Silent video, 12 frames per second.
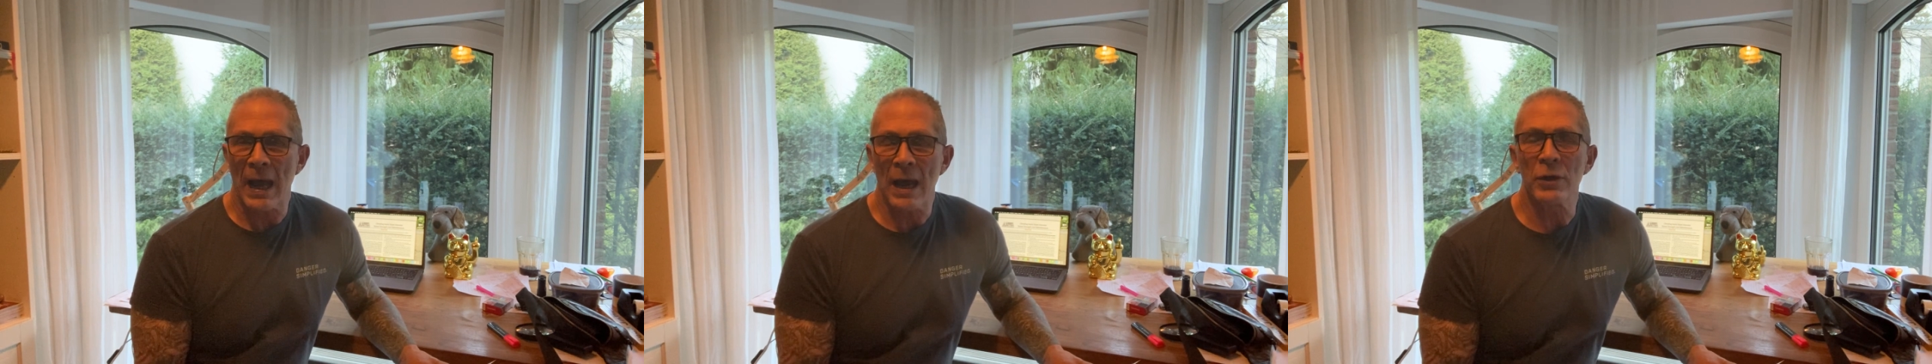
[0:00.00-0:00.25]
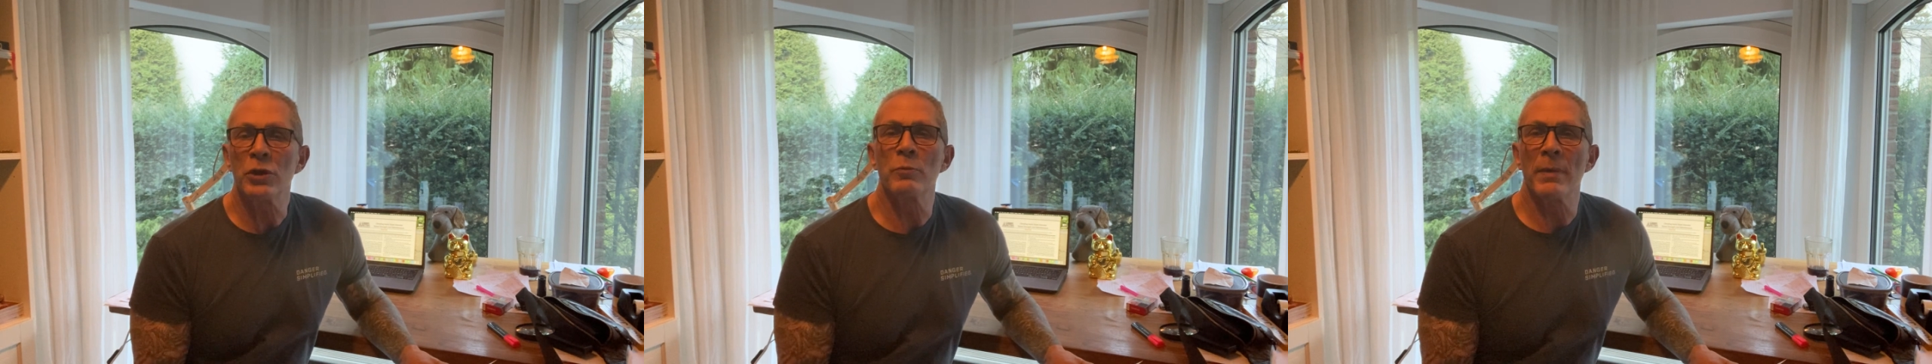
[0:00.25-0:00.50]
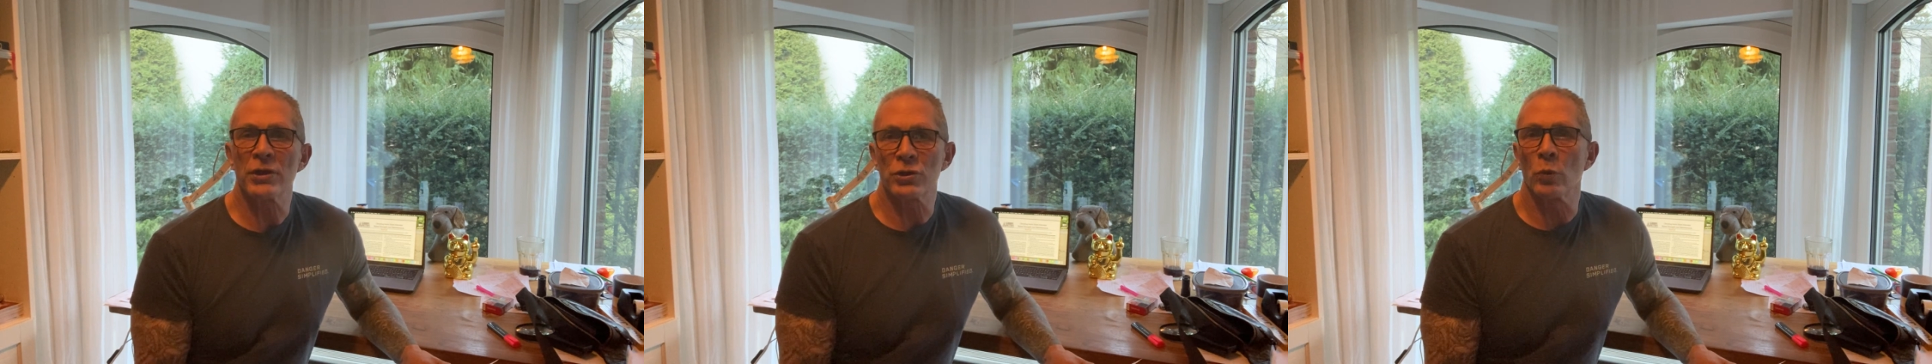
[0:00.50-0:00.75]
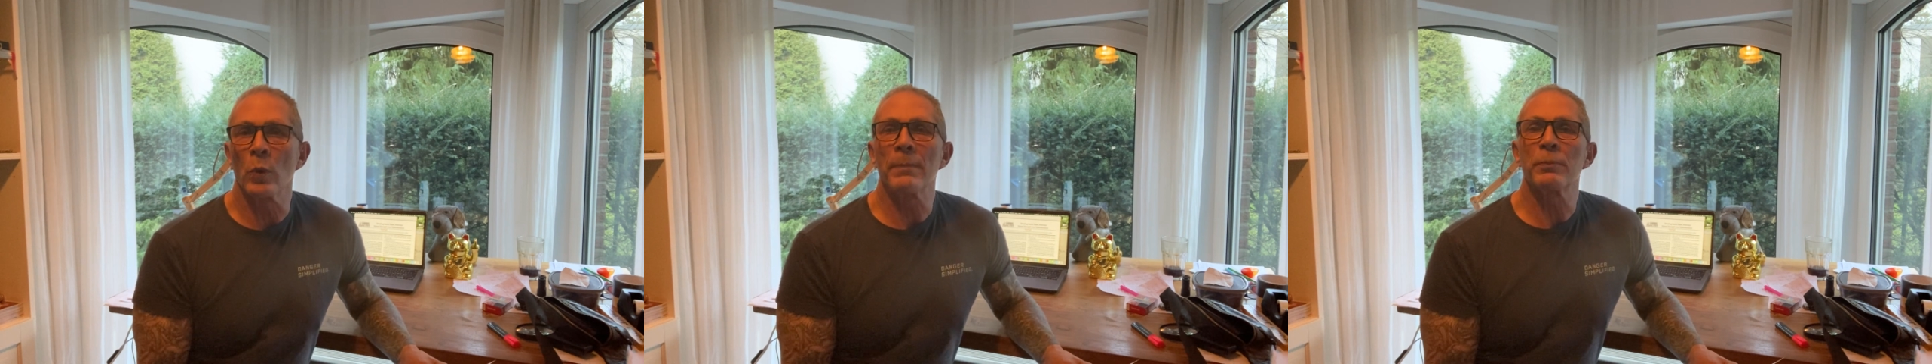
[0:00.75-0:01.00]
how do you
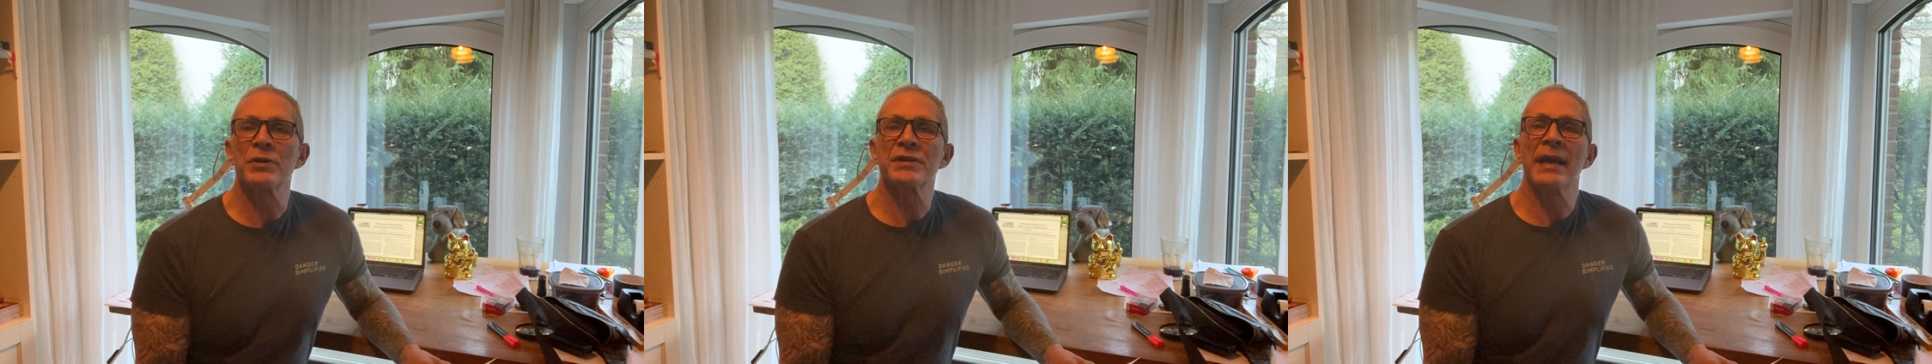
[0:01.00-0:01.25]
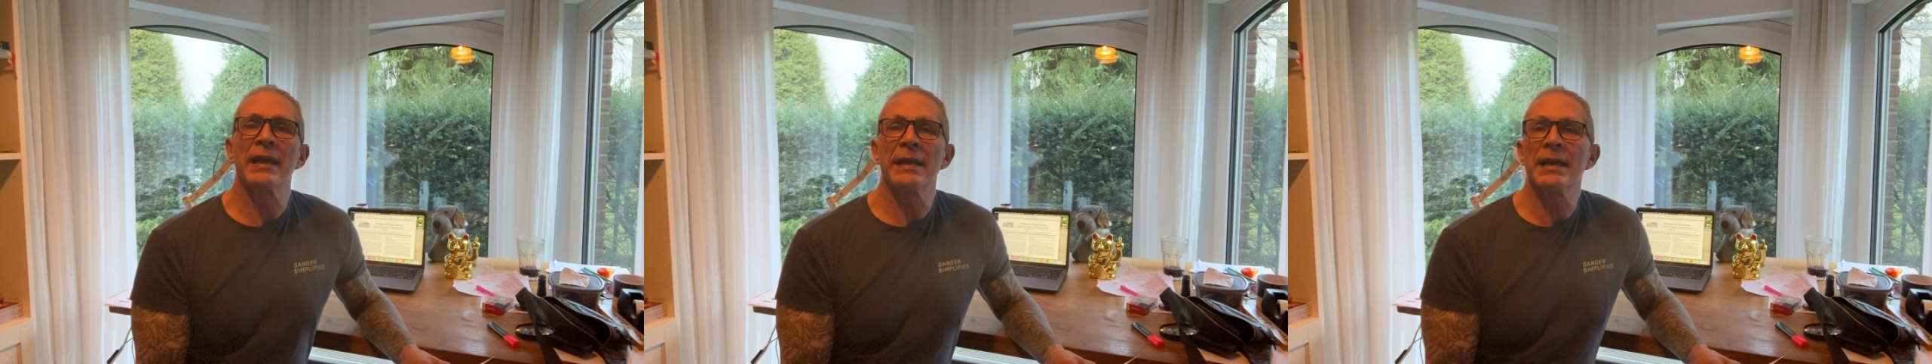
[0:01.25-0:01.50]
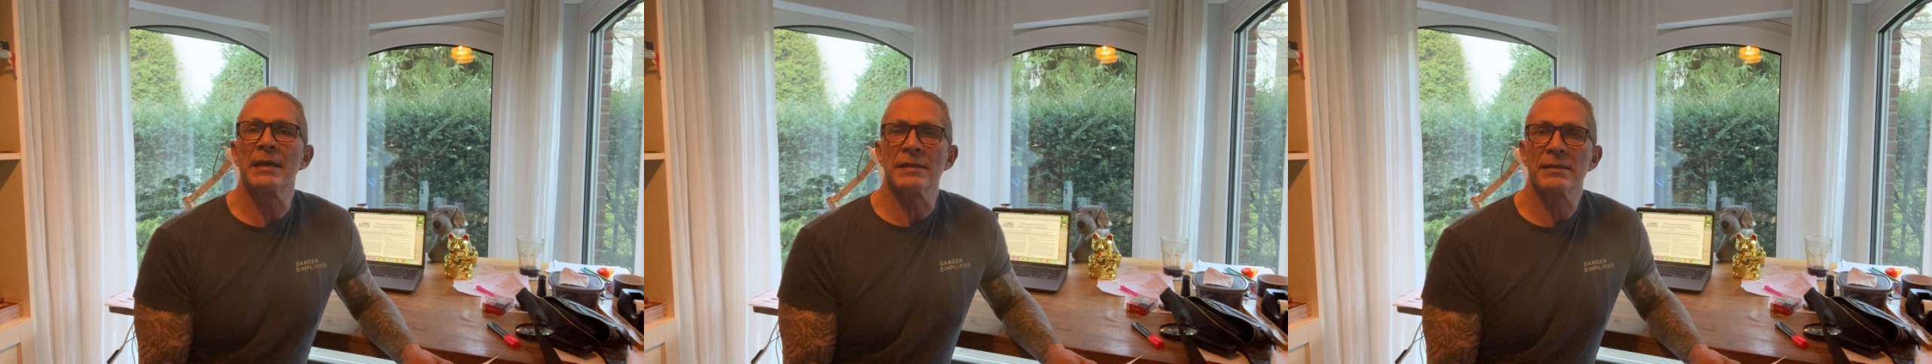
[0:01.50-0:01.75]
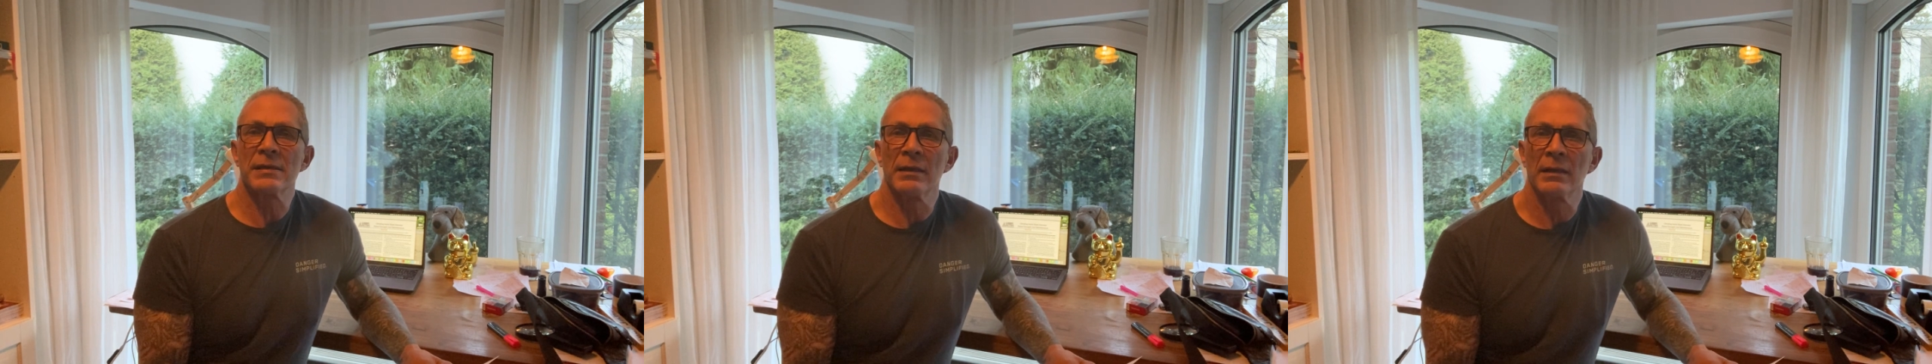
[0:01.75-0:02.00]
measure what percent it
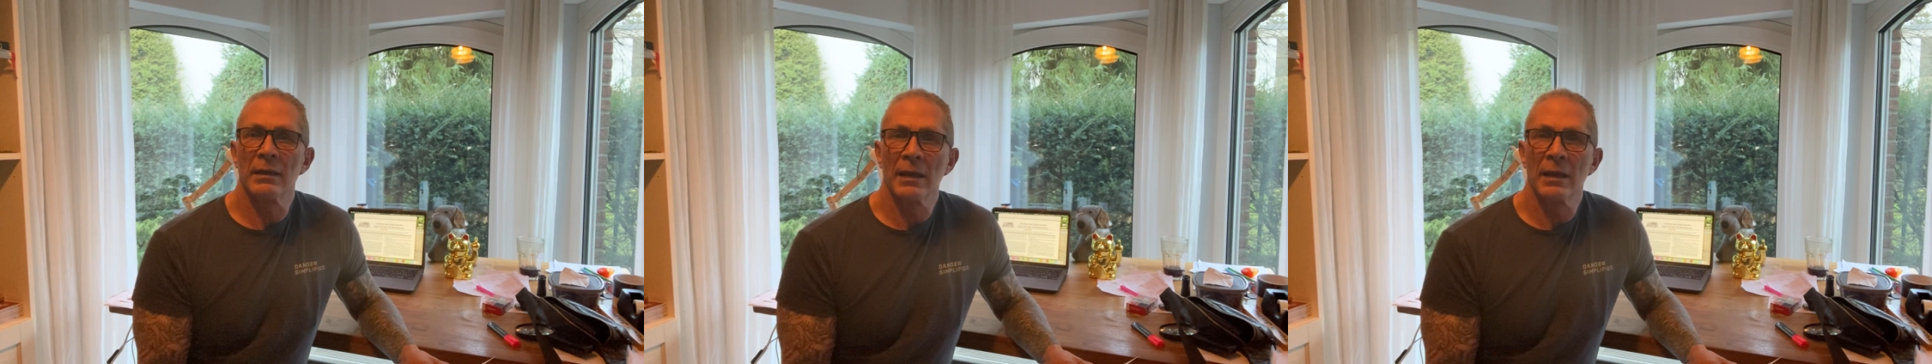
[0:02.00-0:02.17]
is?